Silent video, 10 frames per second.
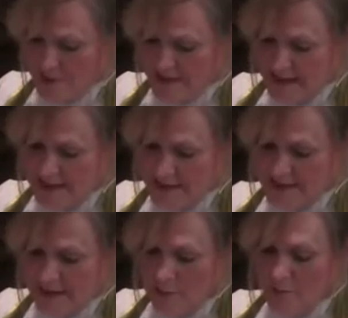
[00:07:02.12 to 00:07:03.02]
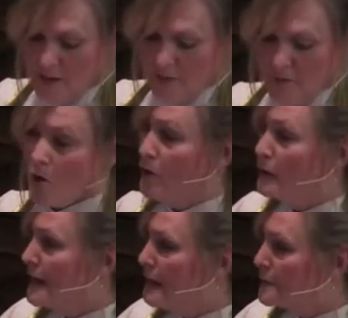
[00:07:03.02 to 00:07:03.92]
says, Above
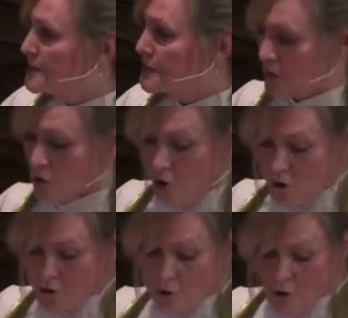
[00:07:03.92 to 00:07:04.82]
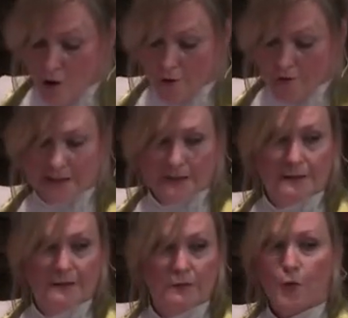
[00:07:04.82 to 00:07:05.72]
all else, guard your heart,
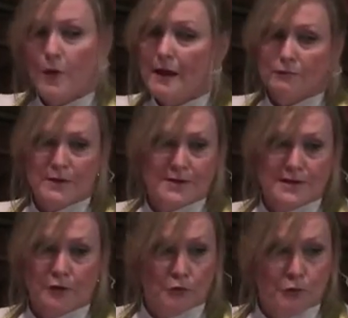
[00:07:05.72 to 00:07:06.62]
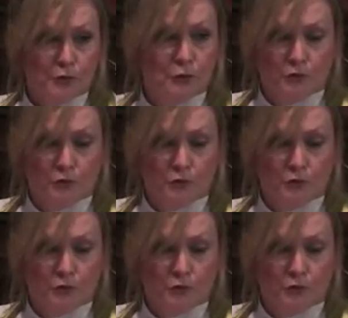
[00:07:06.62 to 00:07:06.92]
for everything you do